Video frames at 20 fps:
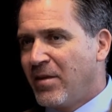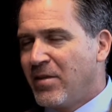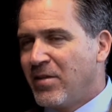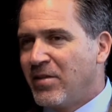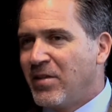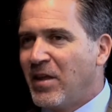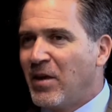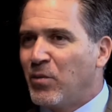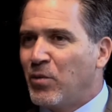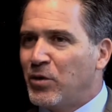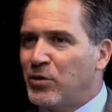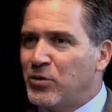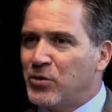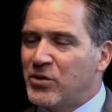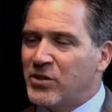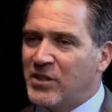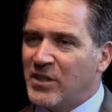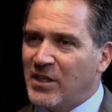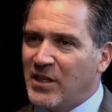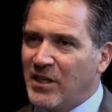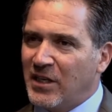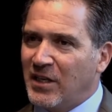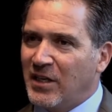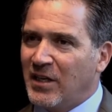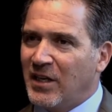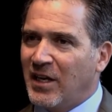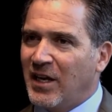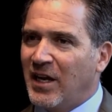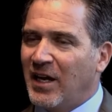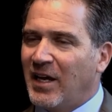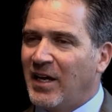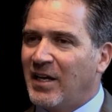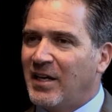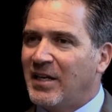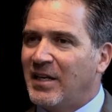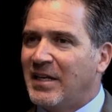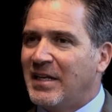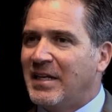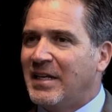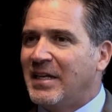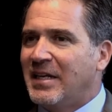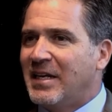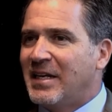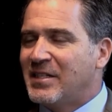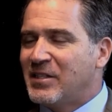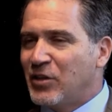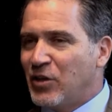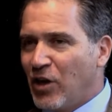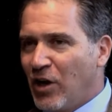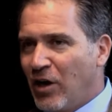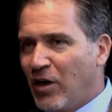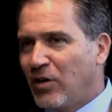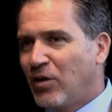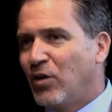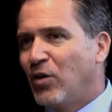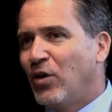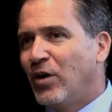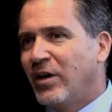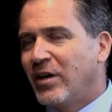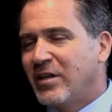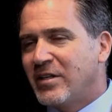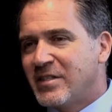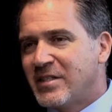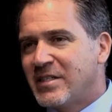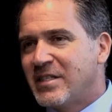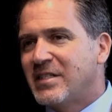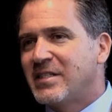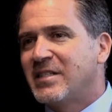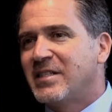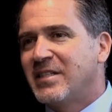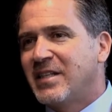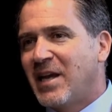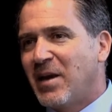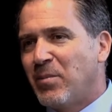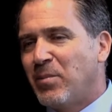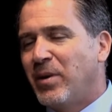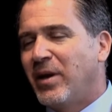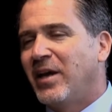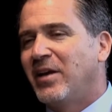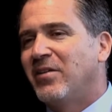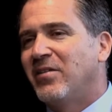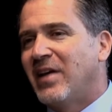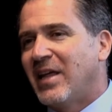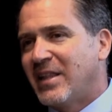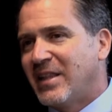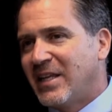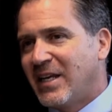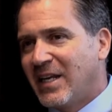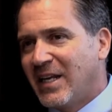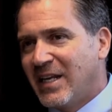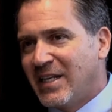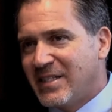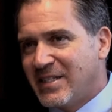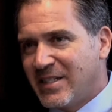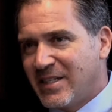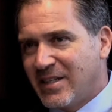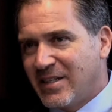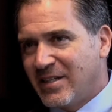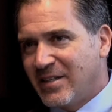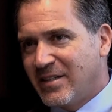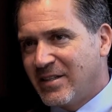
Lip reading: then what you see, again, is an ongoing, consistent campaign of ethnic cleansing.